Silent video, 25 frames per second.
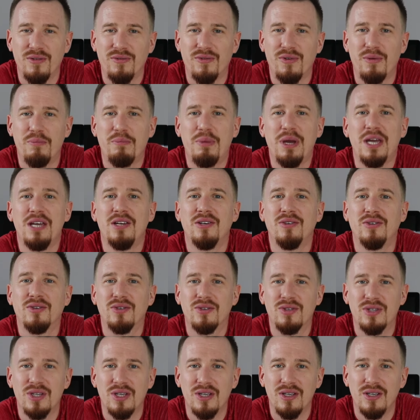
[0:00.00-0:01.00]
of
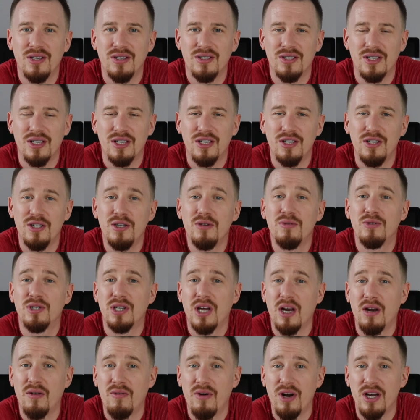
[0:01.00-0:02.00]
appeal to the new
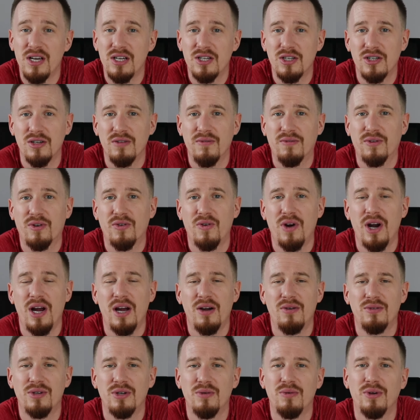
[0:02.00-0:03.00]
generation of
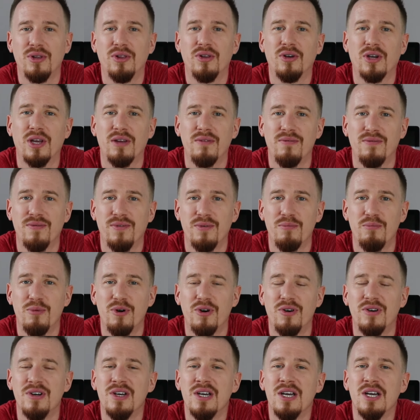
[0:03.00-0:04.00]
crowd who are looking for
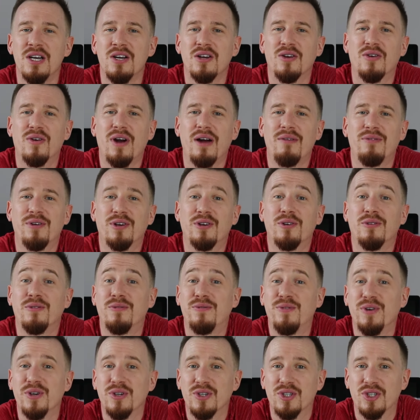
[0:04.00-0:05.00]
more graphical
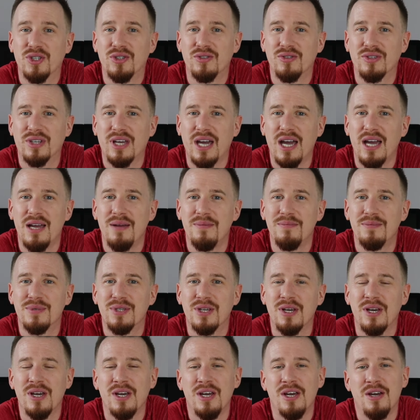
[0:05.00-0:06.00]
functional
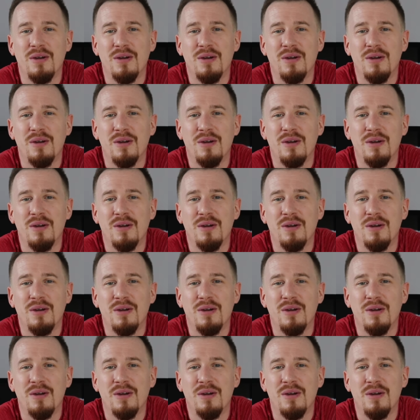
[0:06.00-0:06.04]
games.